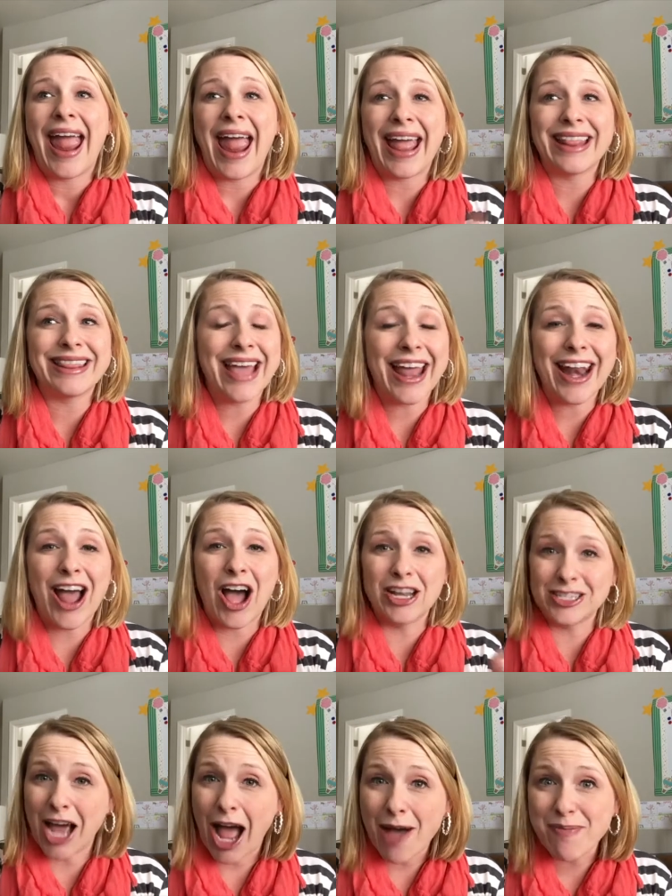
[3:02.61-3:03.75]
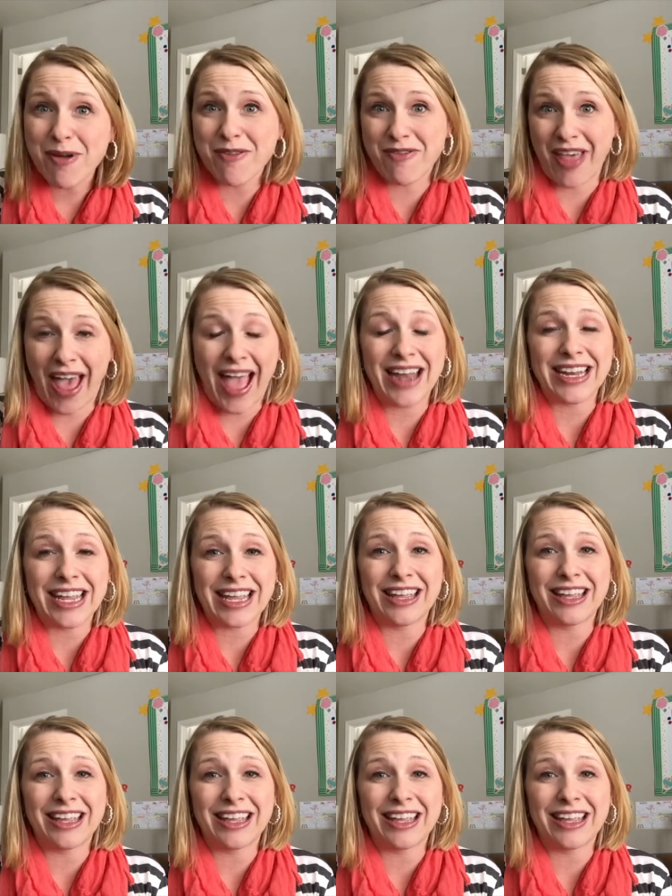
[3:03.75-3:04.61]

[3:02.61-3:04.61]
And then on top of that,